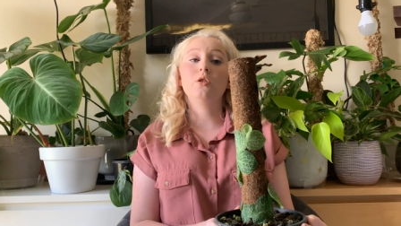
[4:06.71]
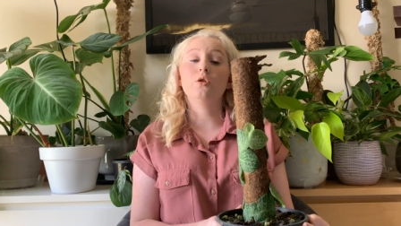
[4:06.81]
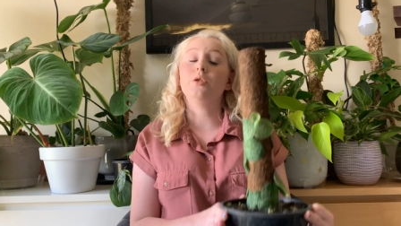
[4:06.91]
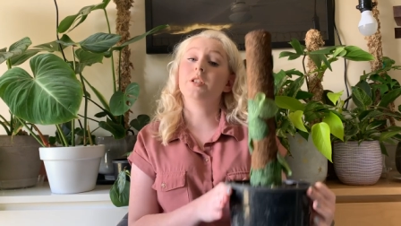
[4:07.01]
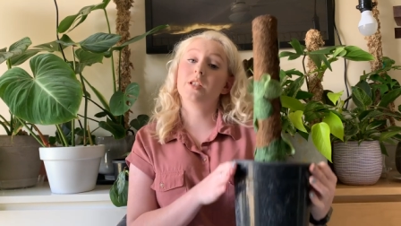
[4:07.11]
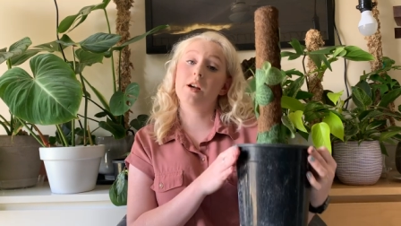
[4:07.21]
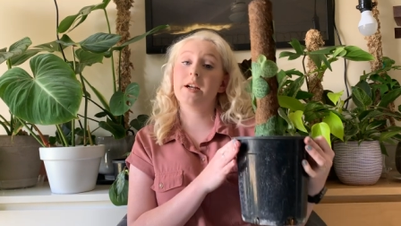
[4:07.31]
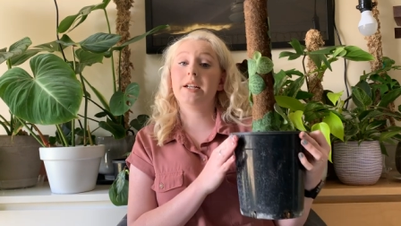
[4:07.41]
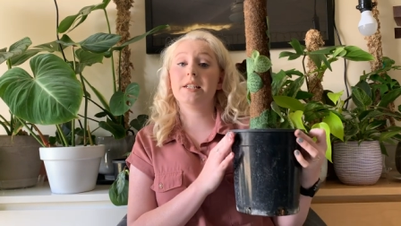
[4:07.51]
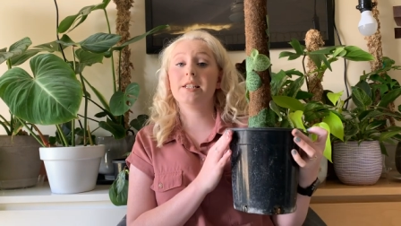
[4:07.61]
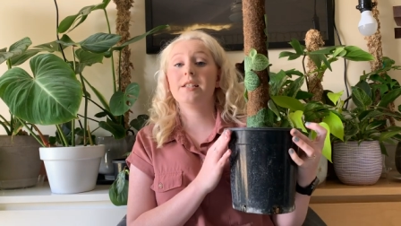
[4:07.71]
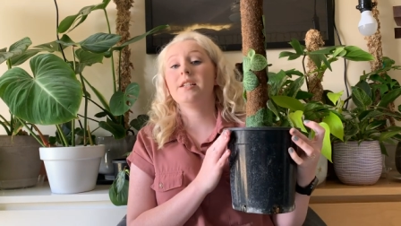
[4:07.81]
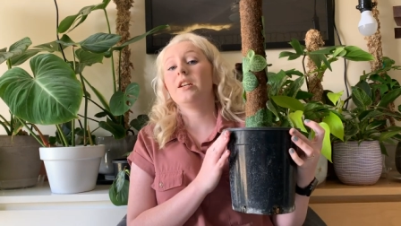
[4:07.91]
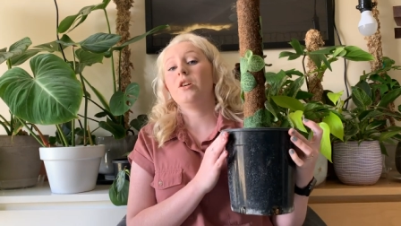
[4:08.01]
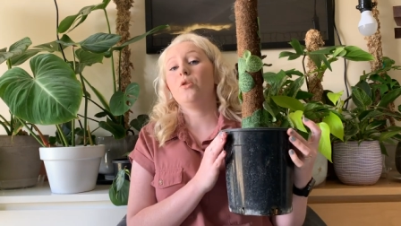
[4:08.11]
to decide
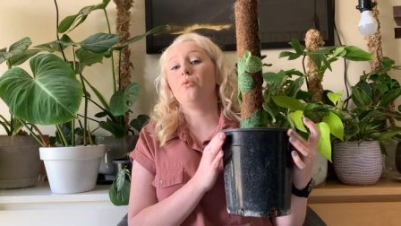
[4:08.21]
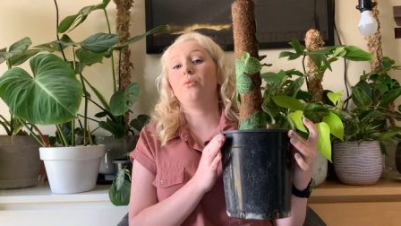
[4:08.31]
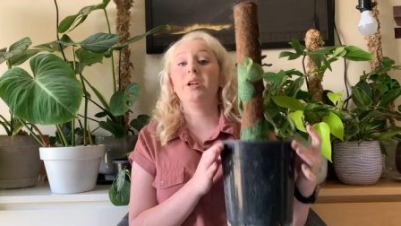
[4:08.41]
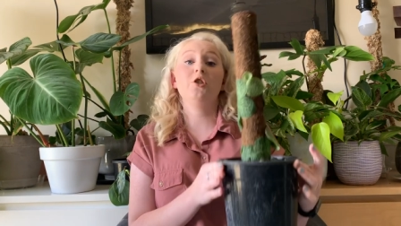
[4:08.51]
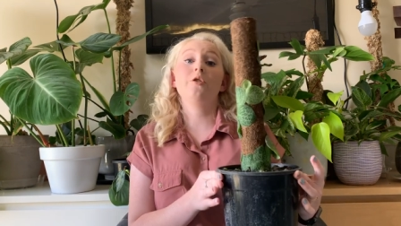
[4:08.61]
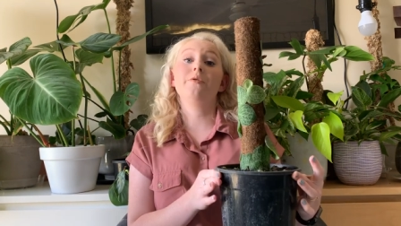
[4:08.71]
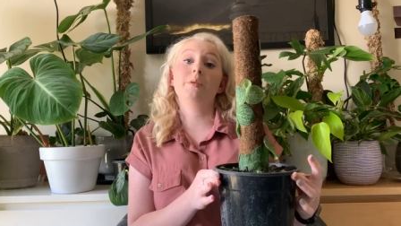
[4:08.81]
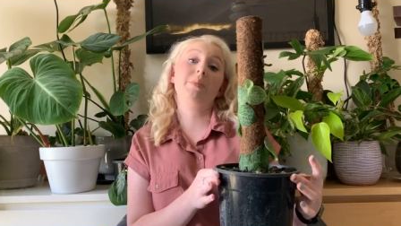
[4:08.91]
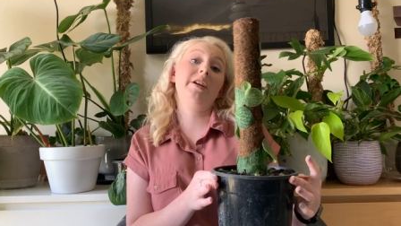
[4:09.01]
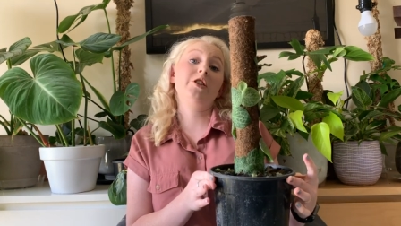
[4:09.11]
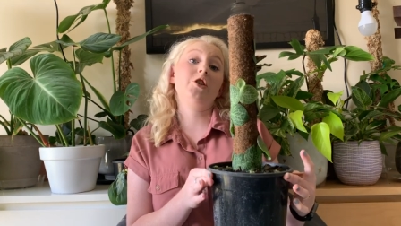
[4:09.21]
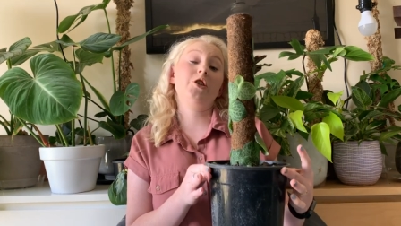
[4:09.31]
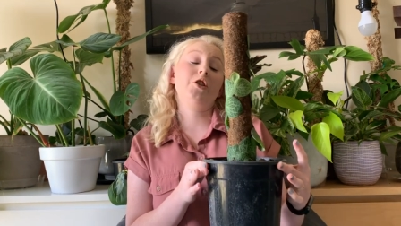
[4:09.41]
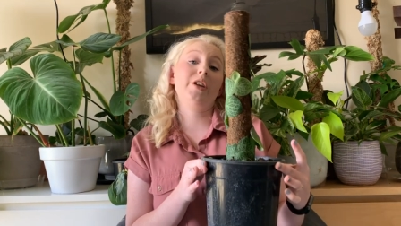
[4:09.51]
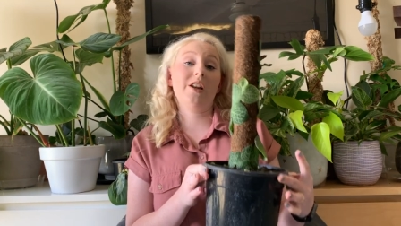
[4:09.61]
which of the
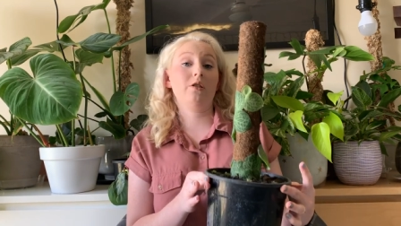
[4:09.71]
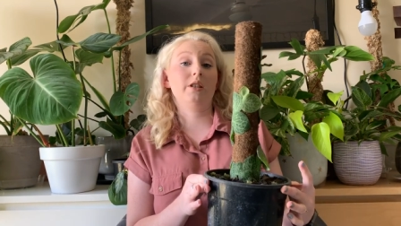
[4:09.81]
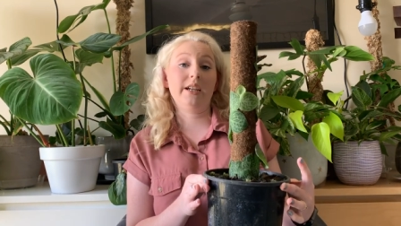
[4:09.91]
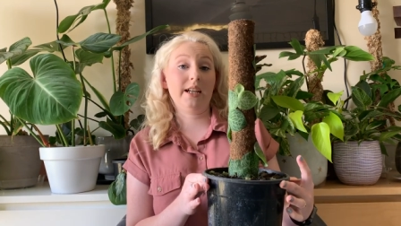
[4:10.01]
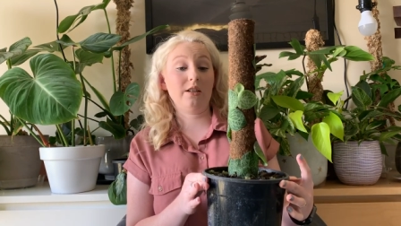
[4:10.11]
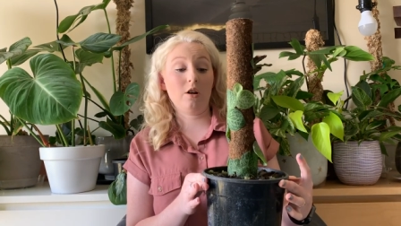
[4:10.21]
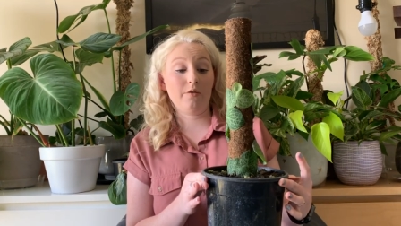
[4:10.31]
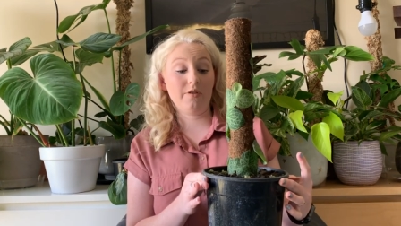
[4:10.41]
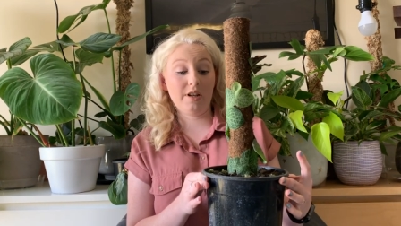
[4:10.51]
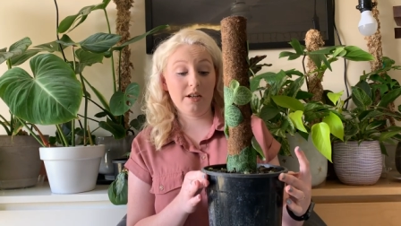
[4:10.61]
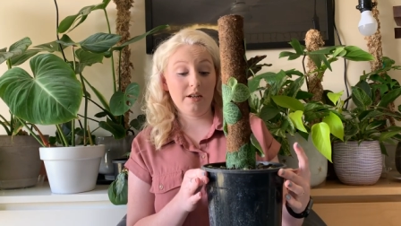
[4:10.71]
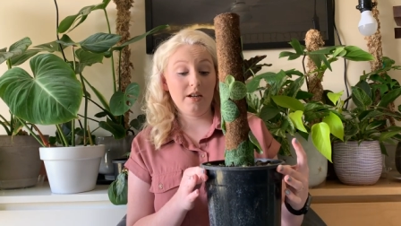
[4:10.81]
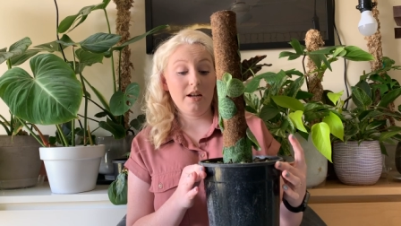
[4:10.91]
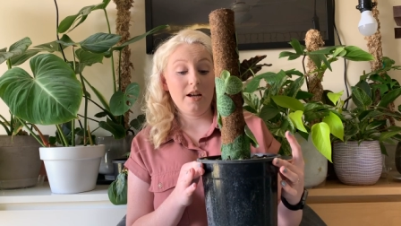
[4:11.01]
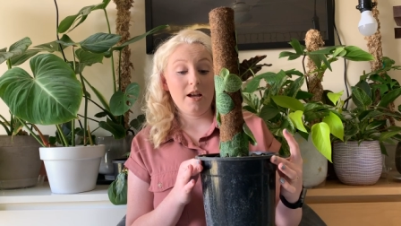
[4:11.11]
bunch that actually had to offer
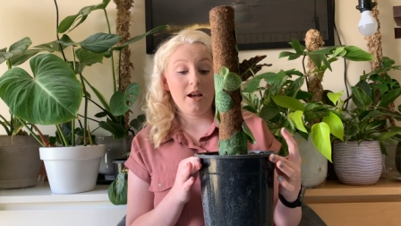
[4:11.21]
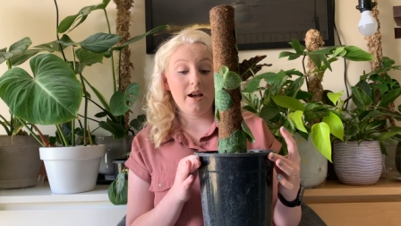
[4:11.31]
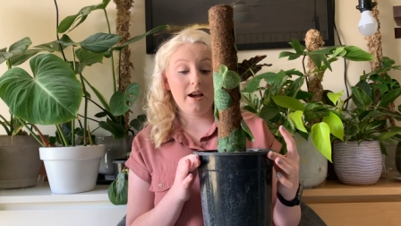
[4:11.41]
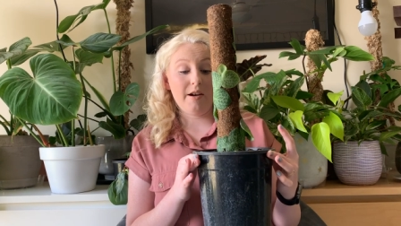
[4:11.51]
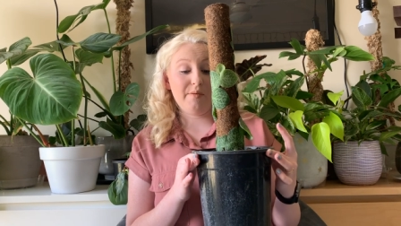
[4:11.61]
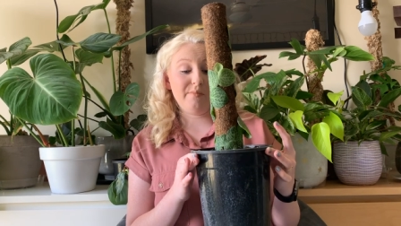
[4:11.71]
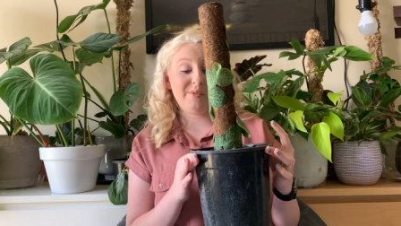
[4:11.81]
um,